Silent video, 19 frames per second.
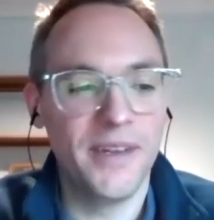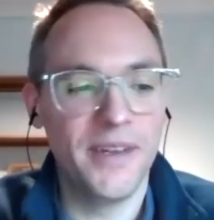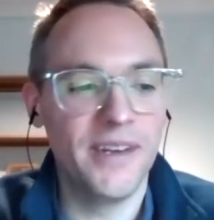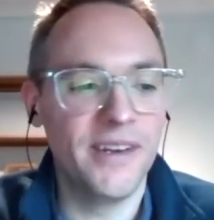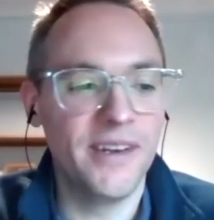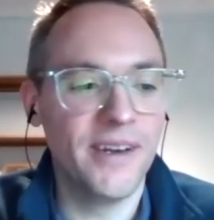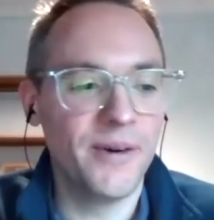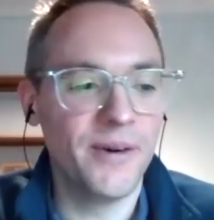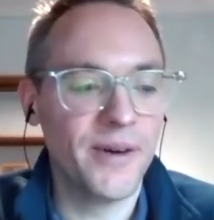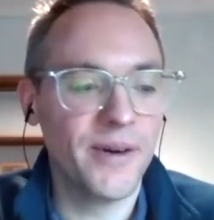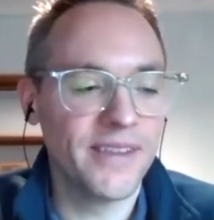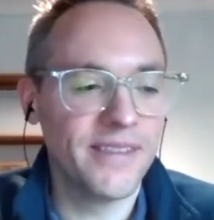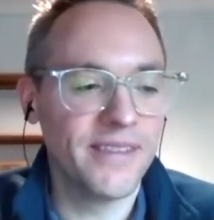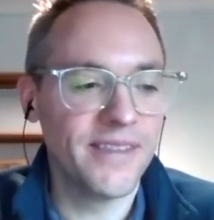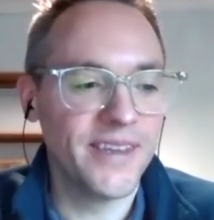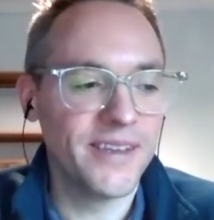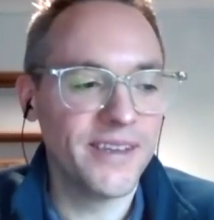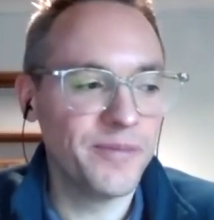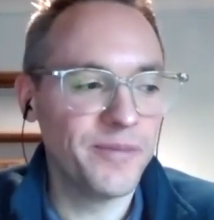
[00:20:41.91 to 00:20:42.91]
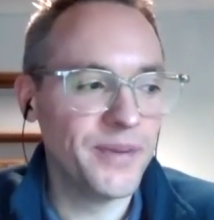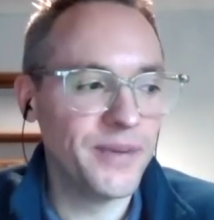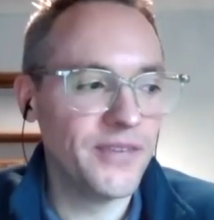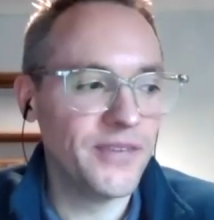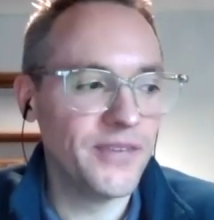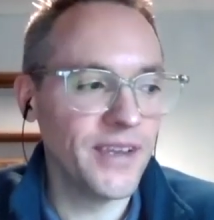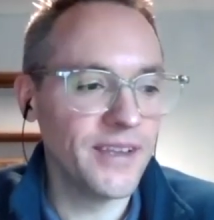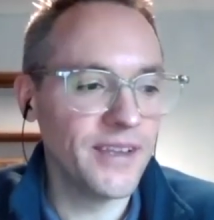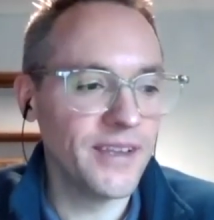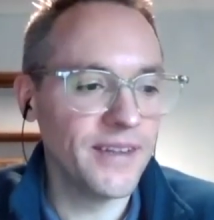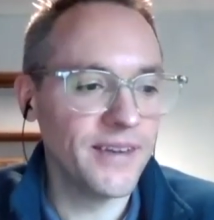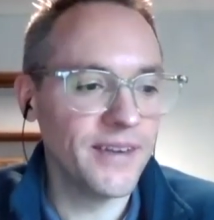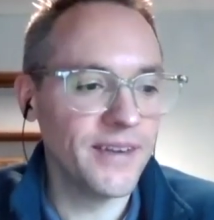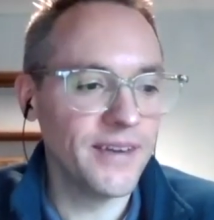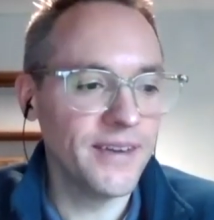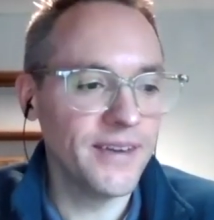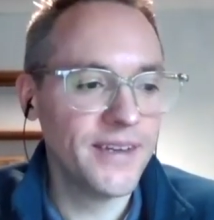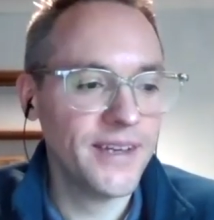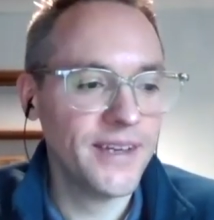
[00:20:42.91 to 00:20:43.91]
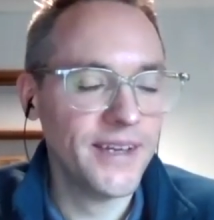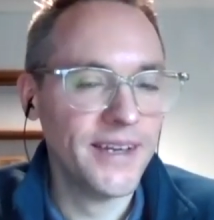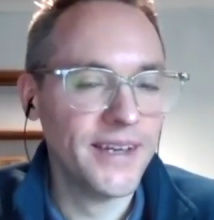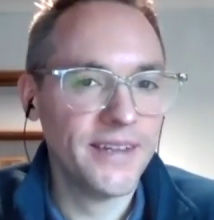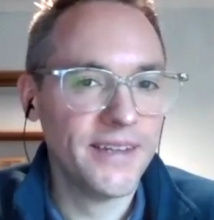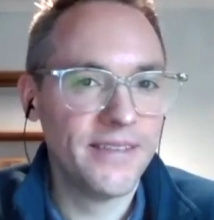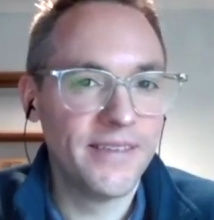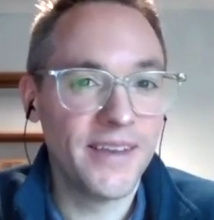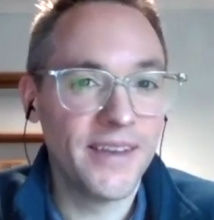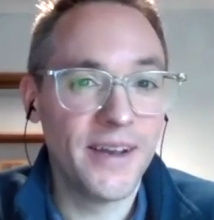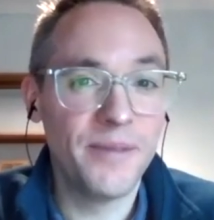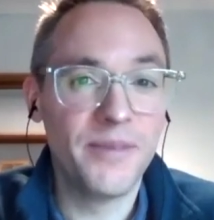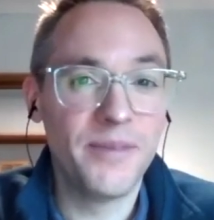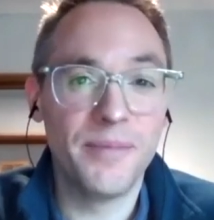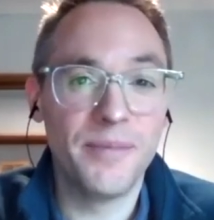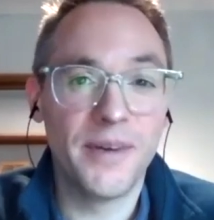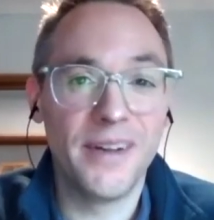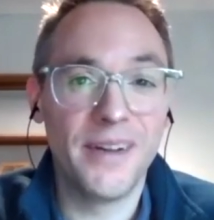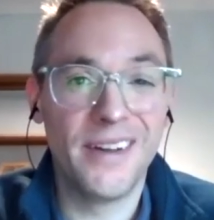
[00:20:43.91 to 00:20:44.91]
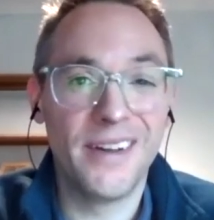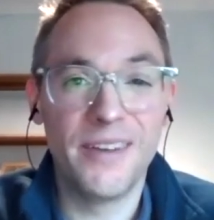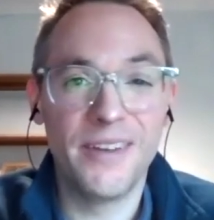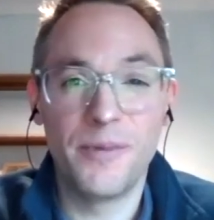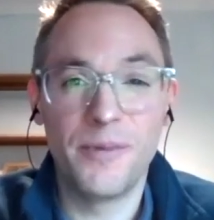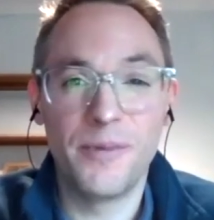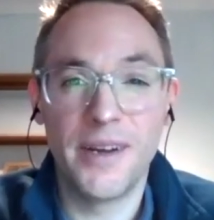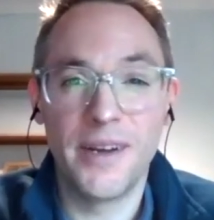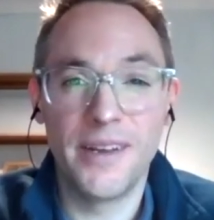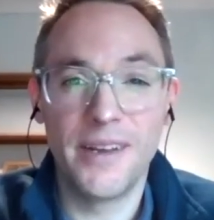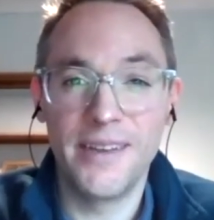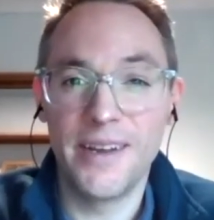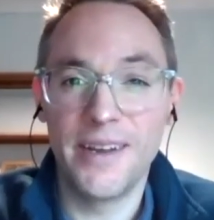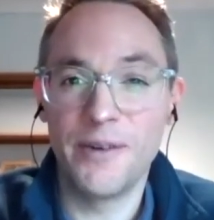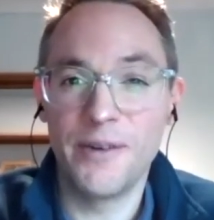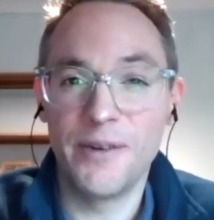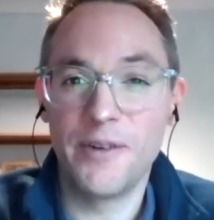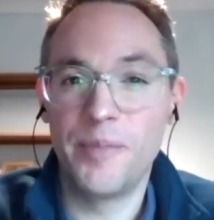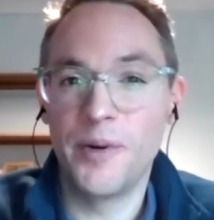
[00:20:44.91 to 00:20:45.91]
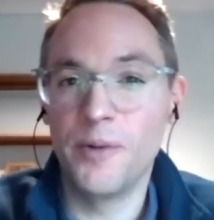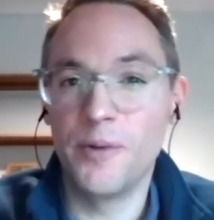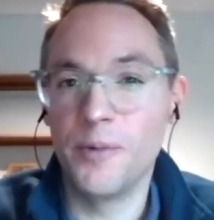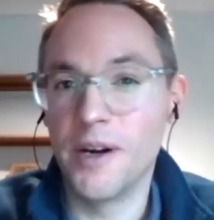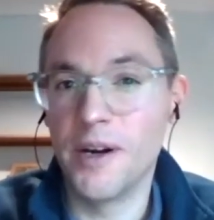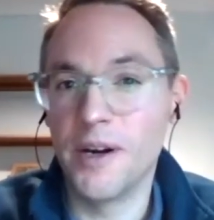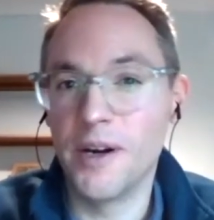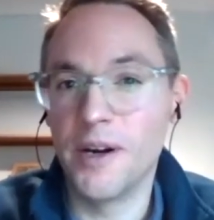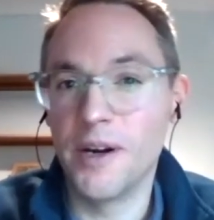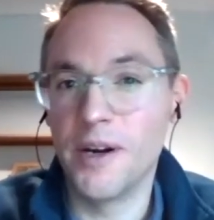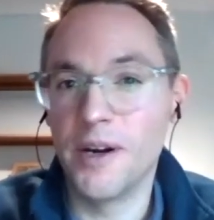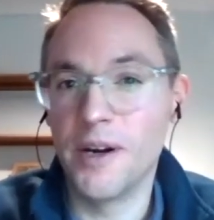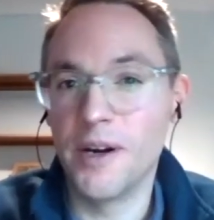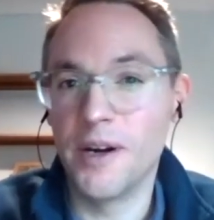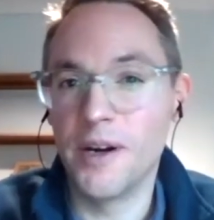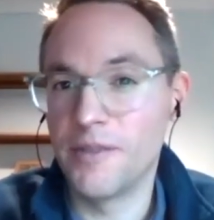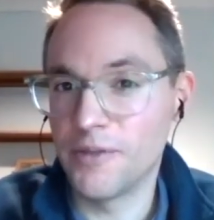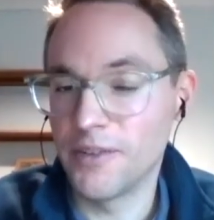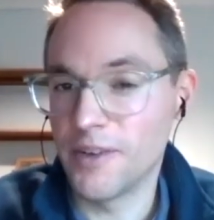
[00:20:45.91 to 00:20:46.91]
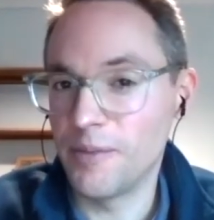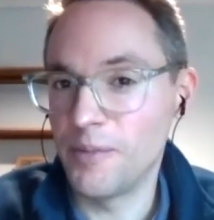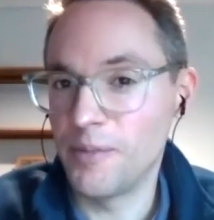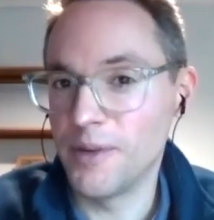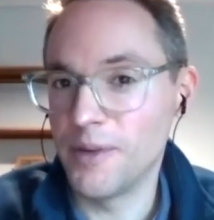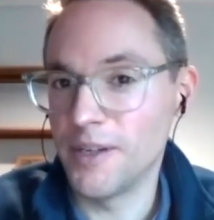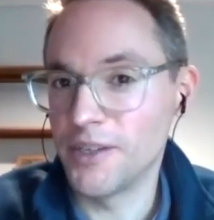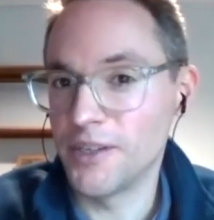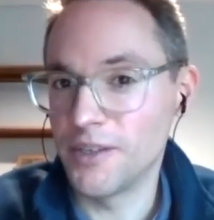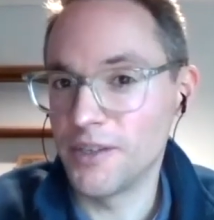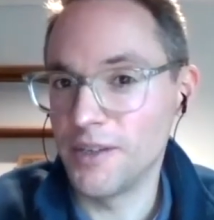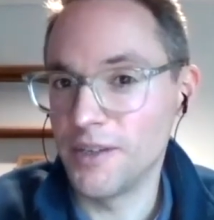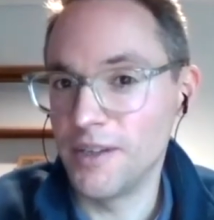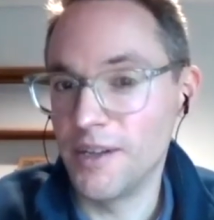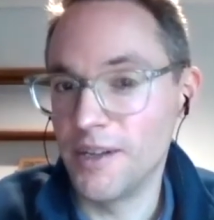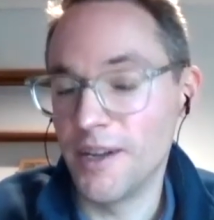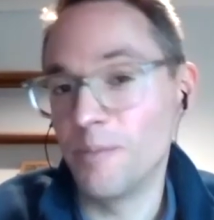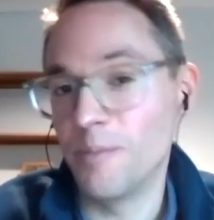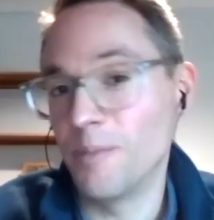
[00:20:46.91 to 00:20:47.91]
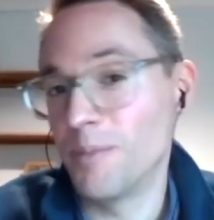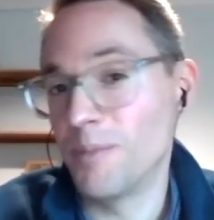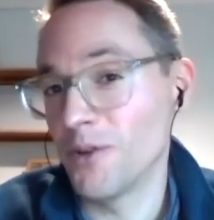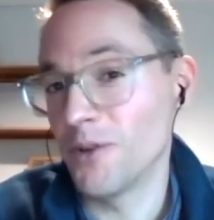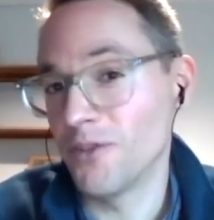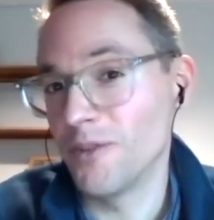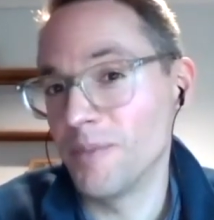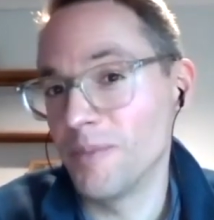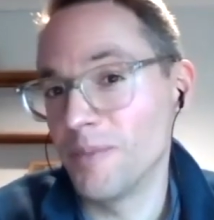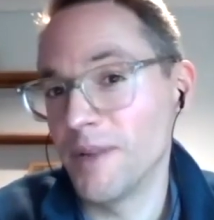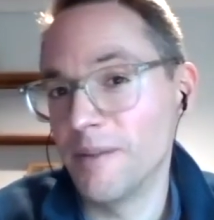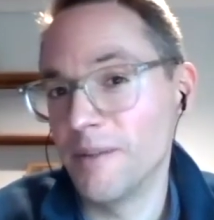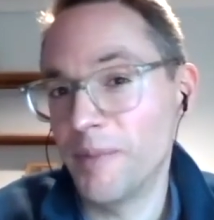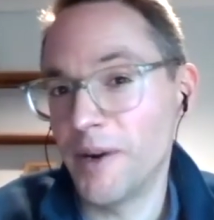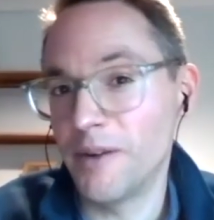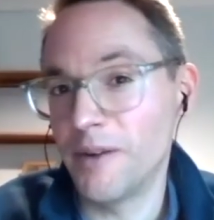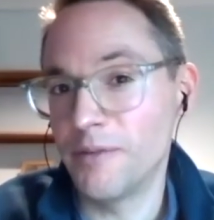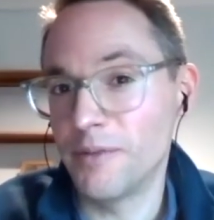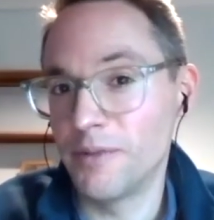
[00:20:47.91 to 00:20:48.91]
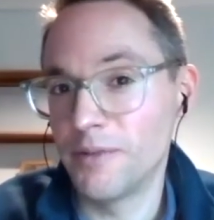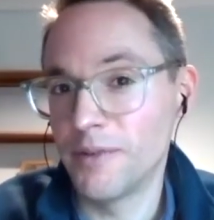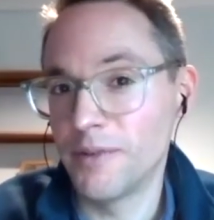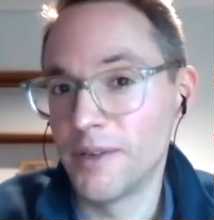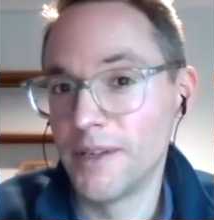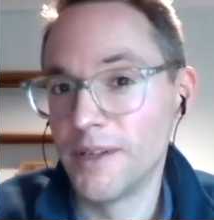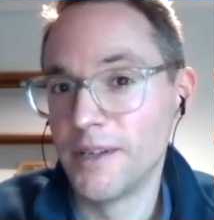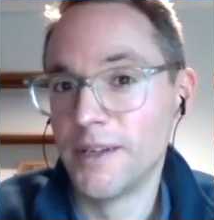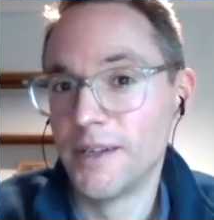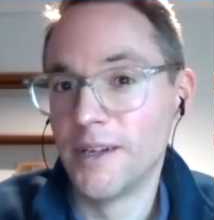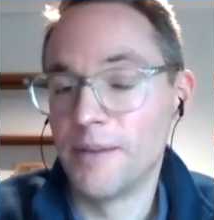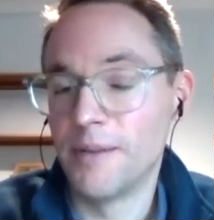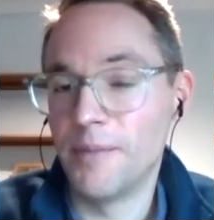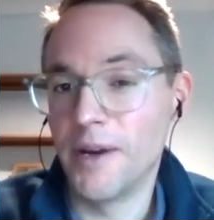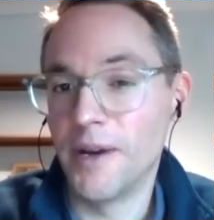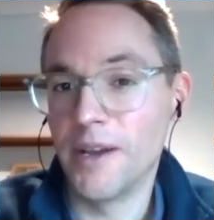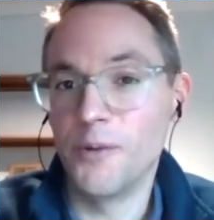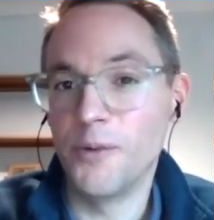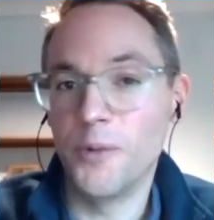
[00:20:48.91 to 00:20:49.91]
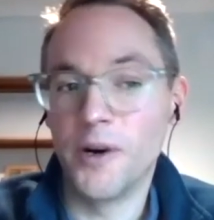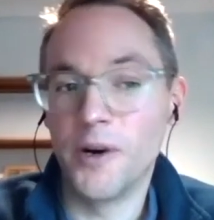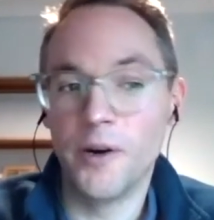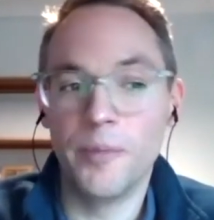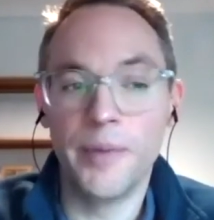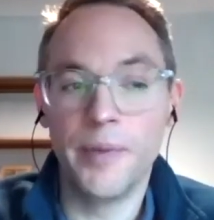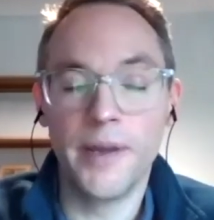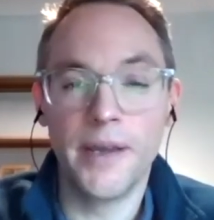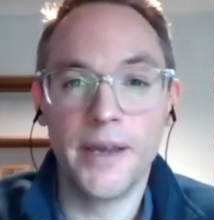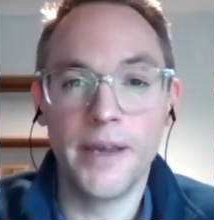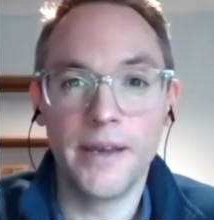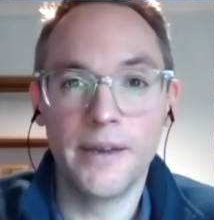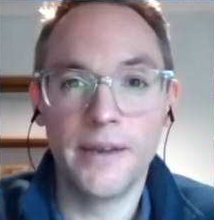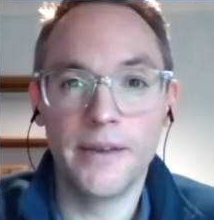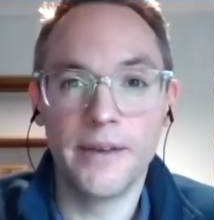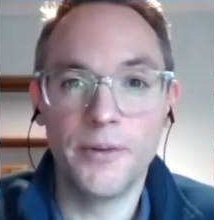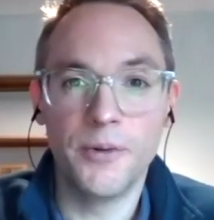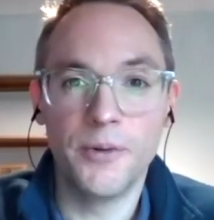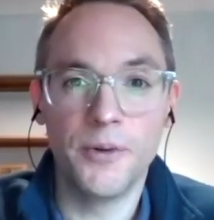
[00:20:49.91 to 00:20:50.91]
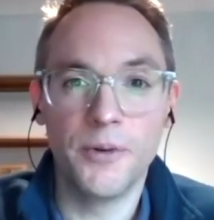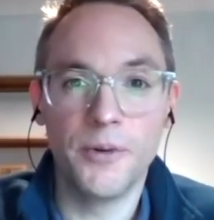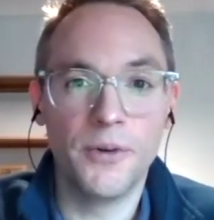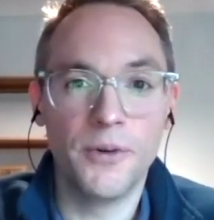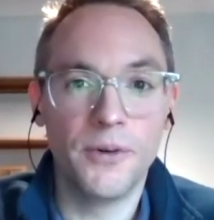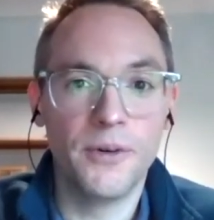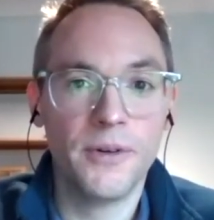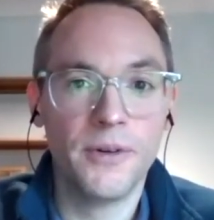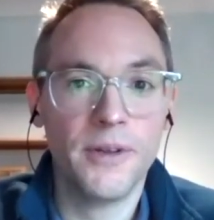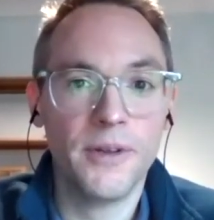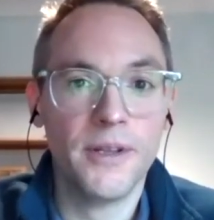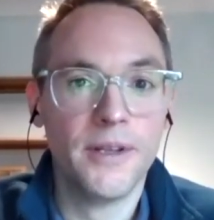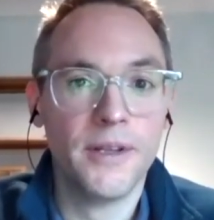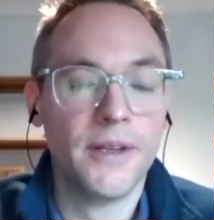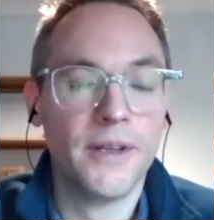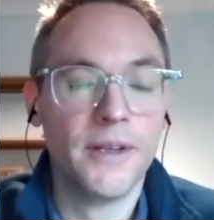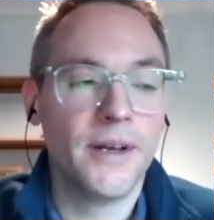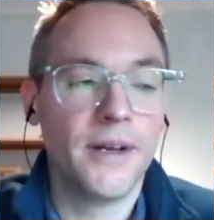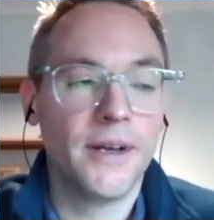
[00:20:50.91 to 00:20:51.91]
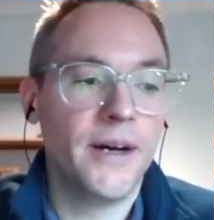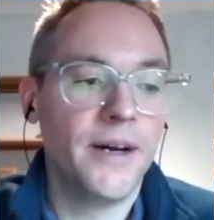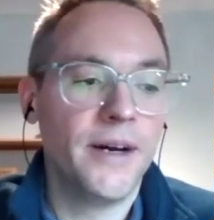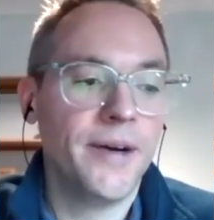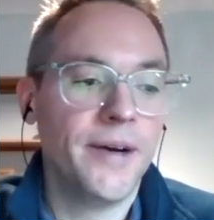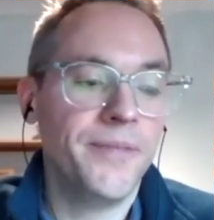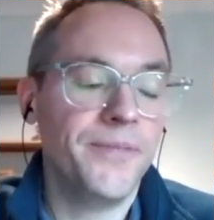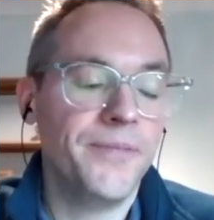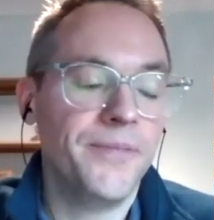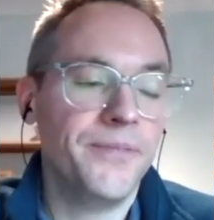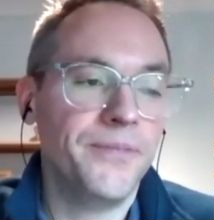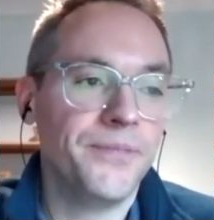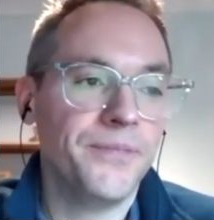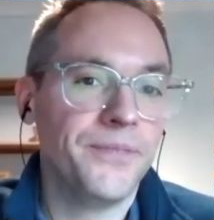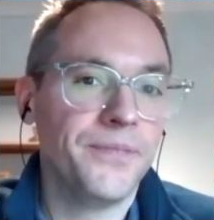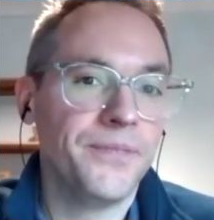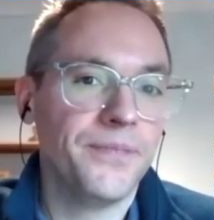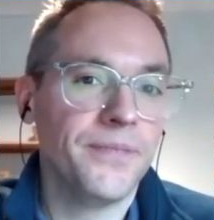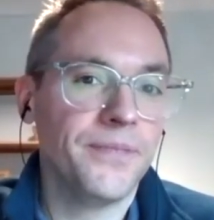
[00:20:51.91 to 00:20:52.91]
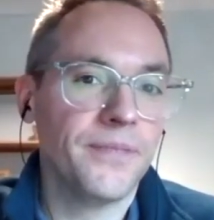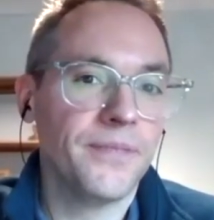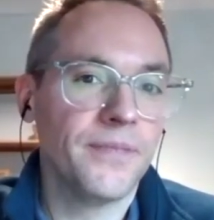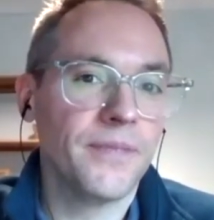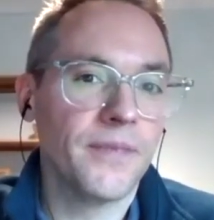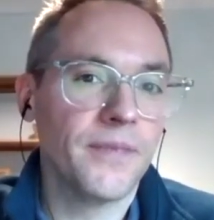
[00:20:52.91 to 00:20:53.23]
Um, and you know, I can think of particular times in my life where you know I put work first, for example, when I sh- you know possibly above my own well being or um,